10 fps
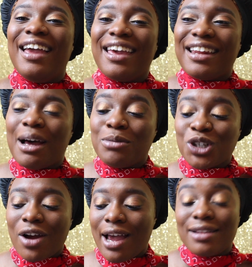And I'm
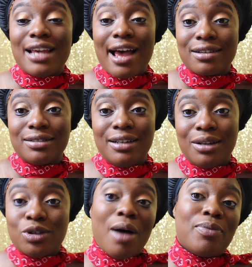trying to actually
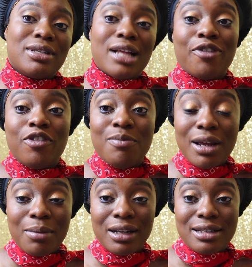adopt this life of
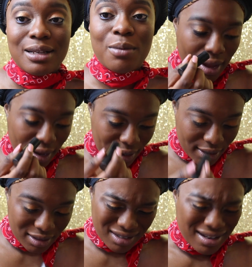minimalism
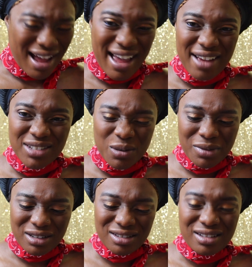and just not have so
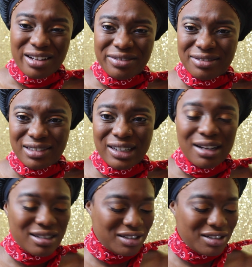much stuff around.